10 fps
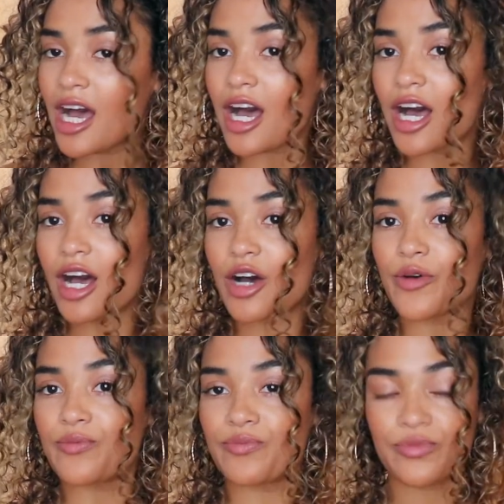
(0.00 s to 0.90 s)

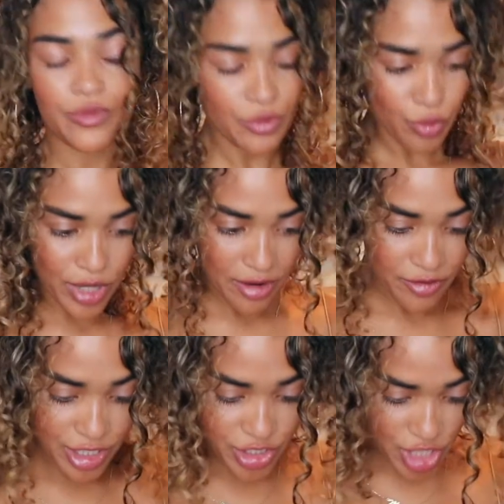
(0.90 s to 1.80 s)
when I
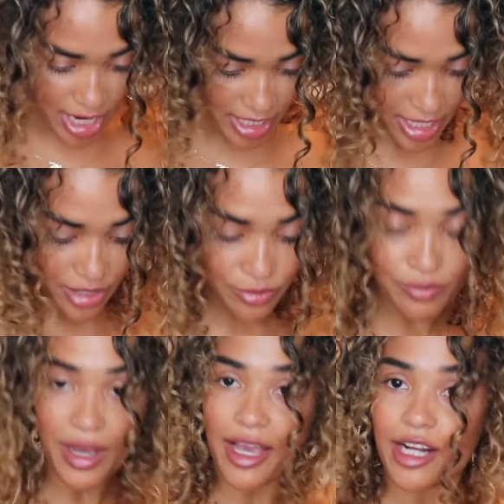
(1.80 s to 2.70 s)
first tried it,
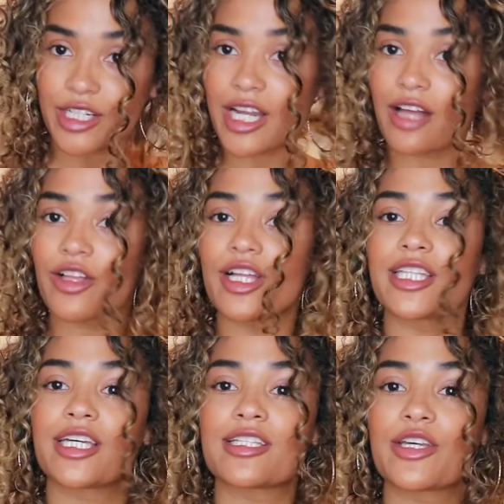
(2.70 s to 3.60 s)
my hair did not look
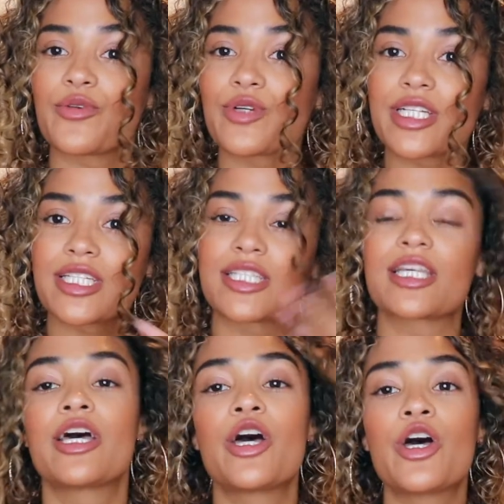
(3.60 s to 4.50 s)
like this. It was
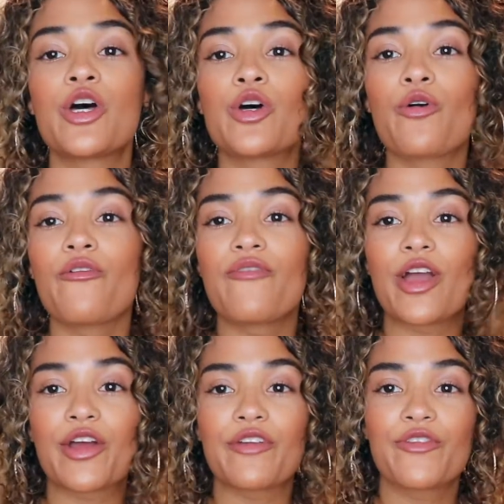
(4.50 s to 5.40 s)

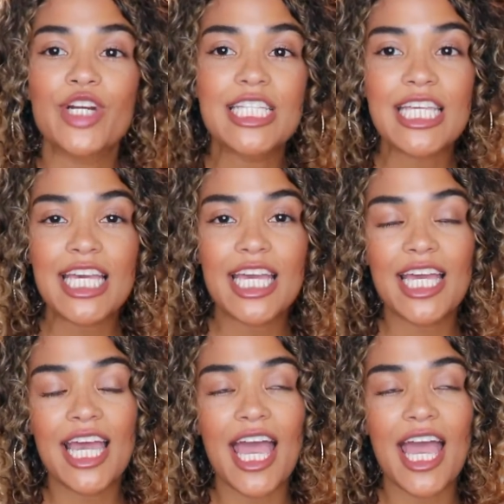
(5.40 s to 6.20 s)
very frizzy,